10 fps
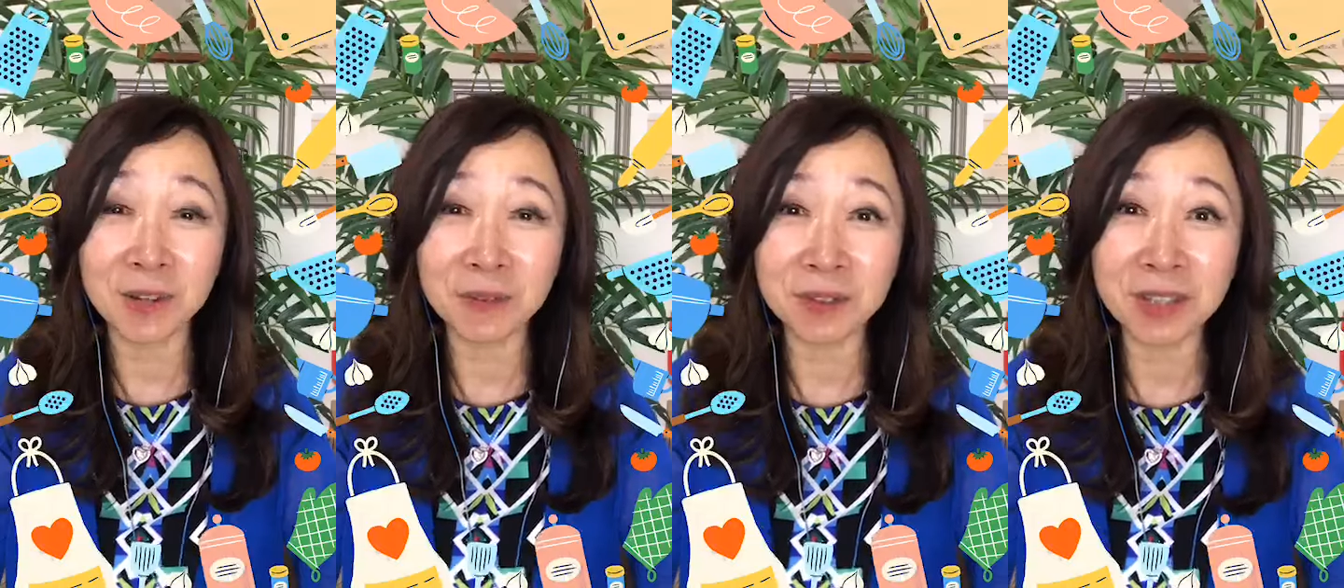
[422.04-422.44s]

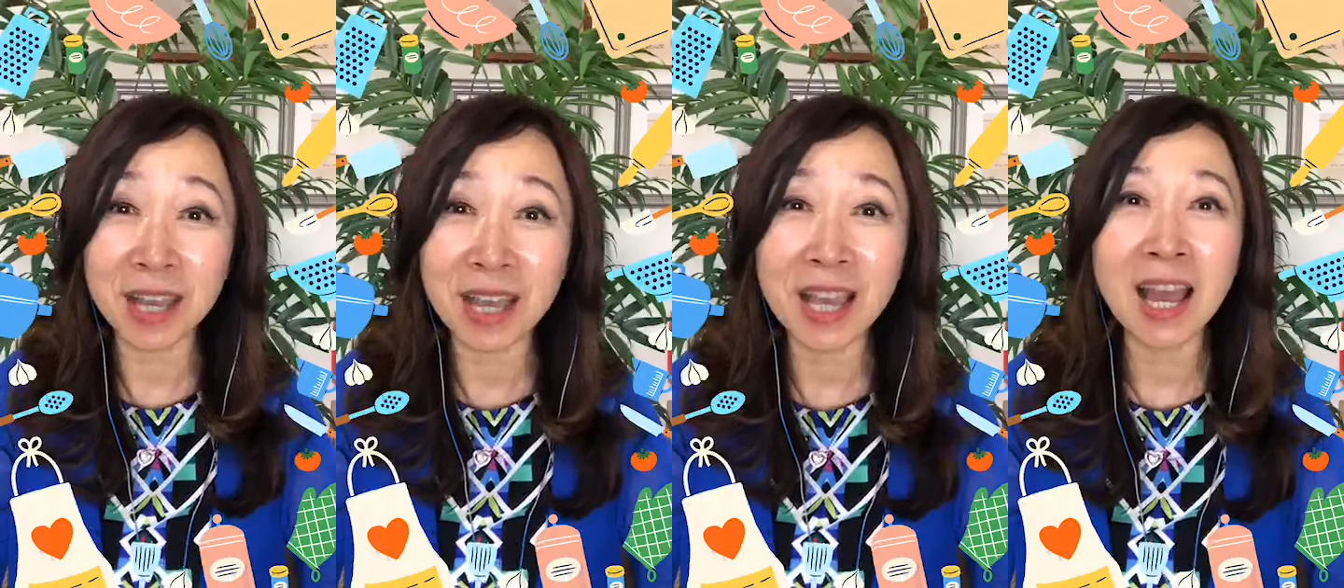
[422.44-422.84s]
all for
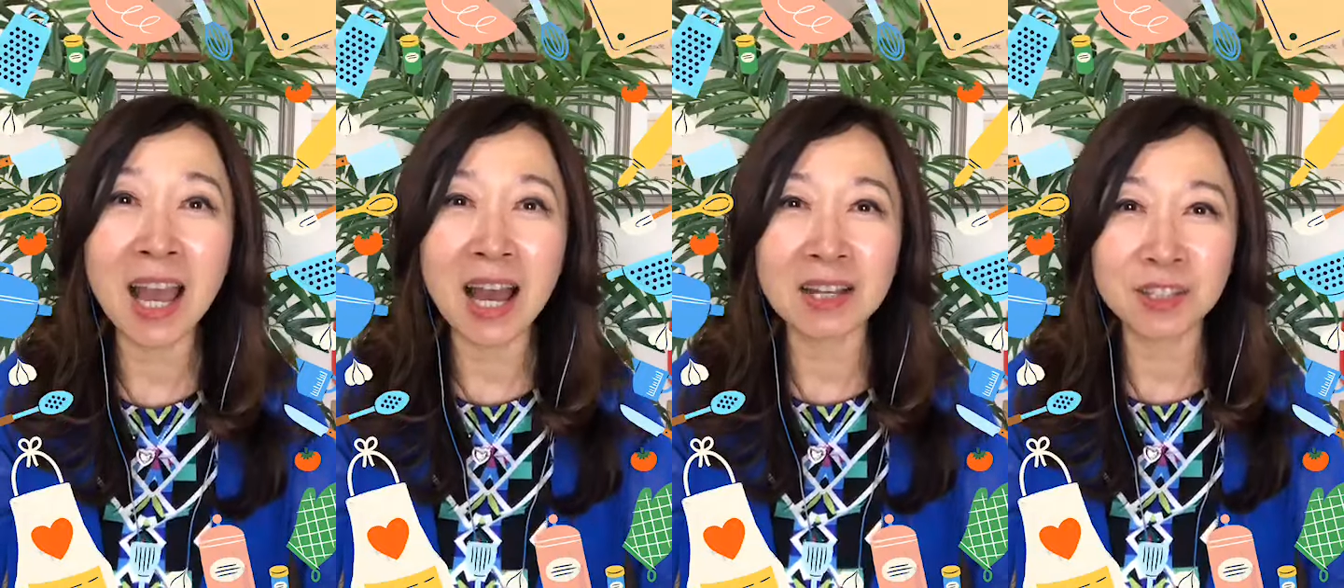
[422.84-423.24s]
today.
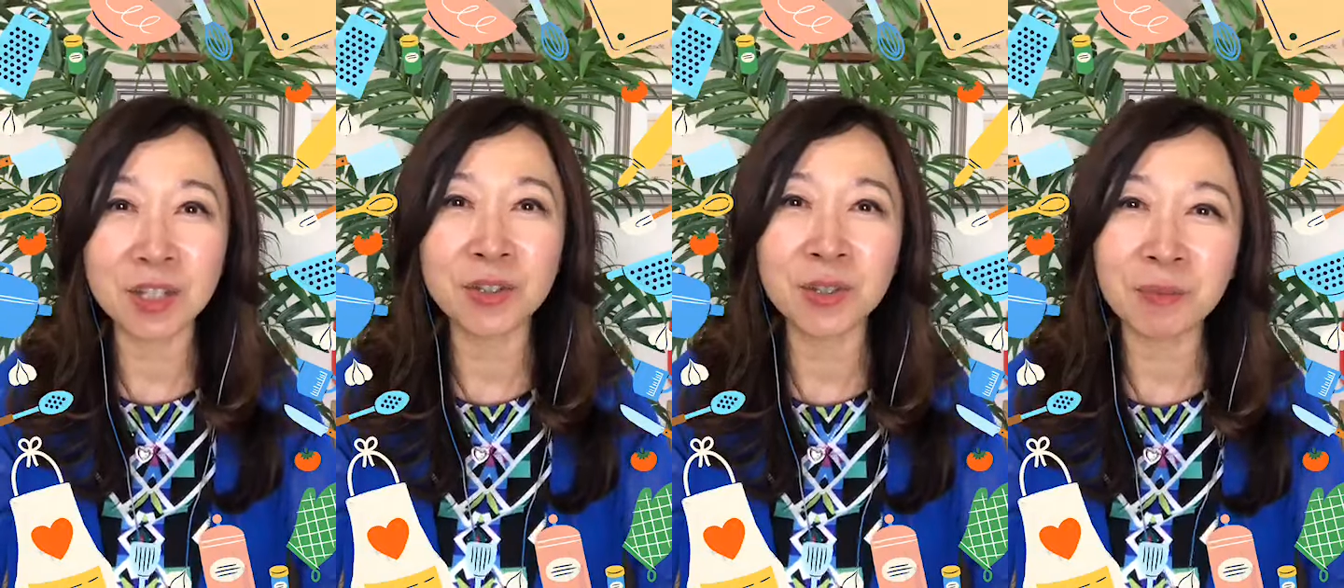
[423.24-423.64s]
I'll
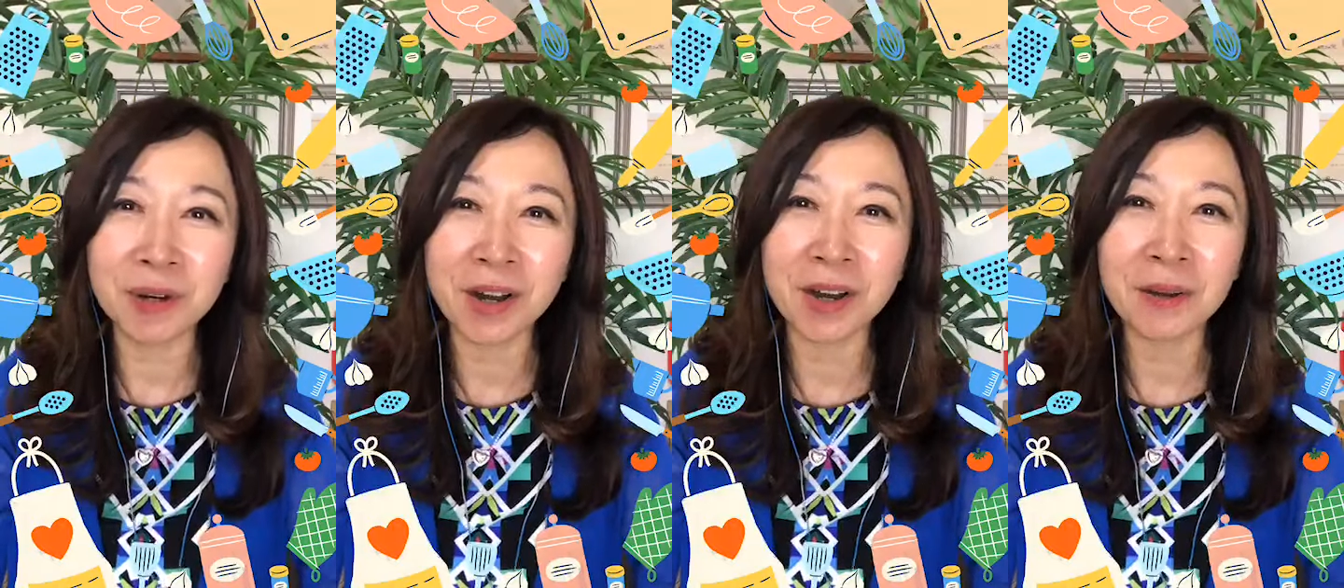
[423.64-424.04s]
see you
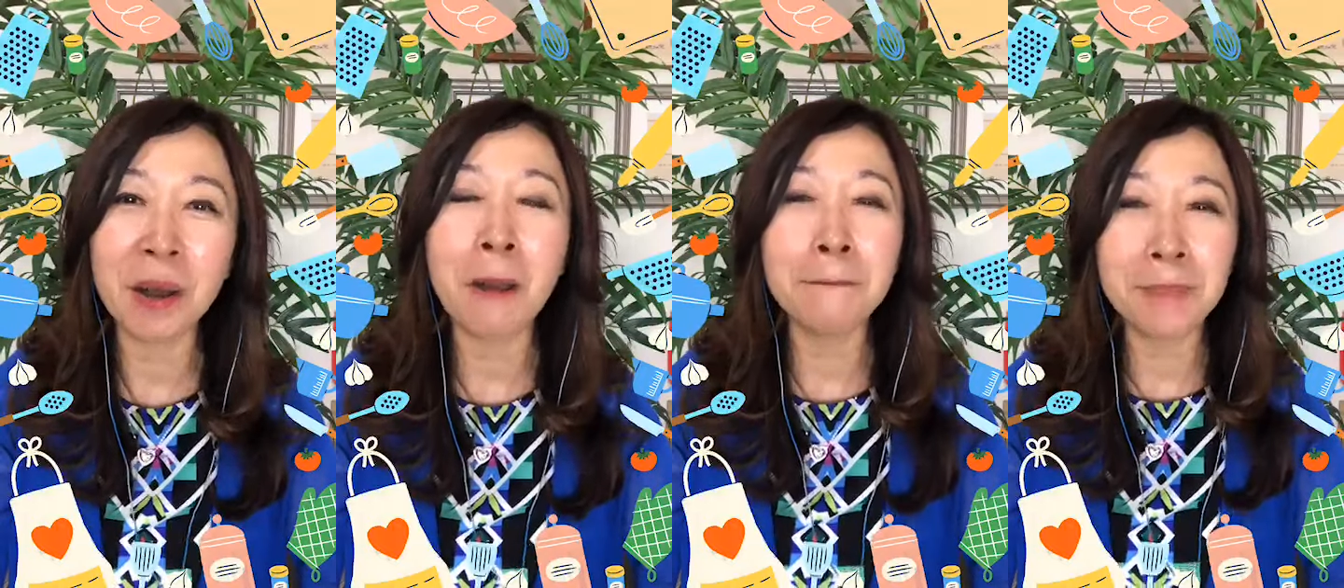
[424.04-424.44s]
tomorrow.
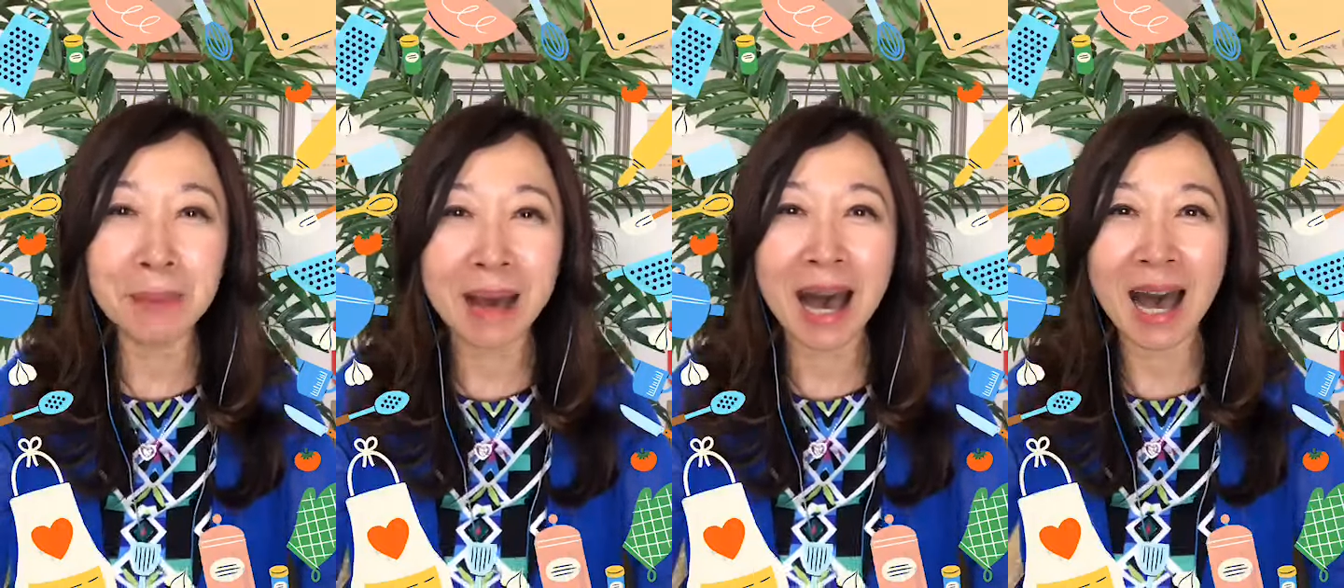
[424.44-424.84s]

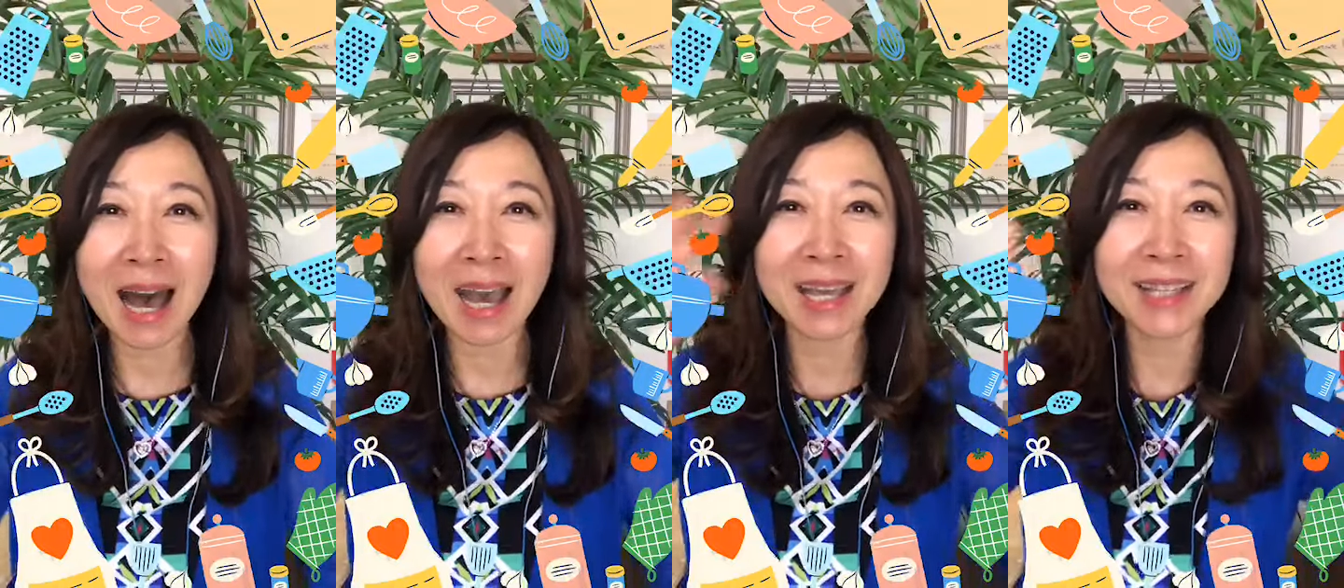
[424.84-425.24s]

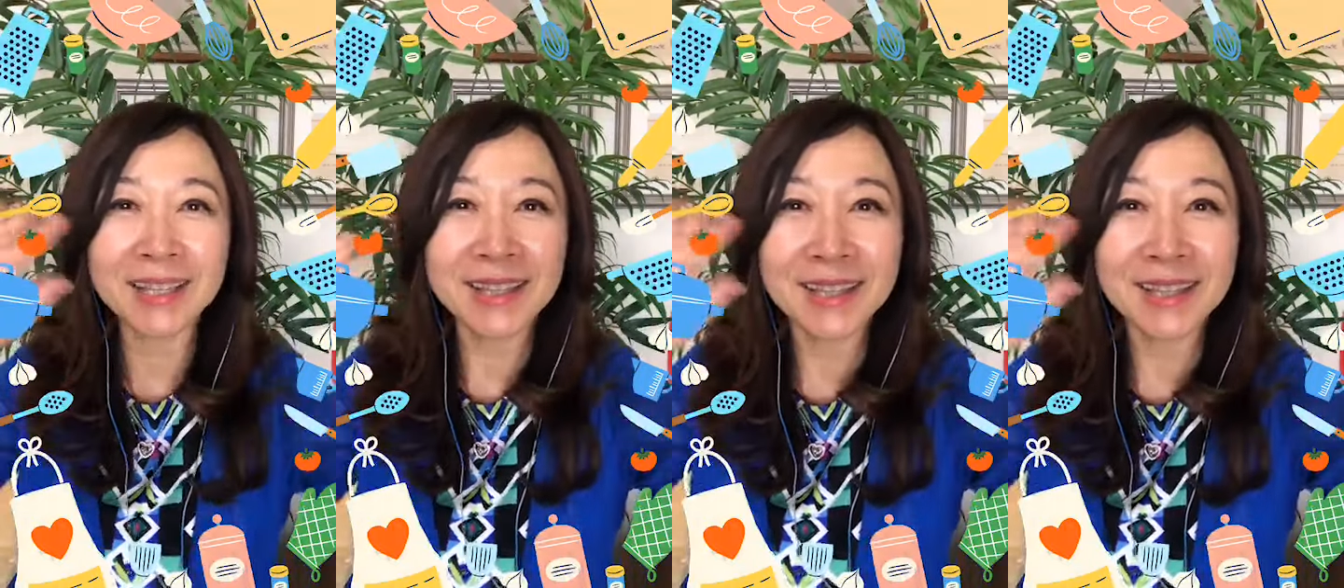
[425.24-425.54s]
Bye-bye.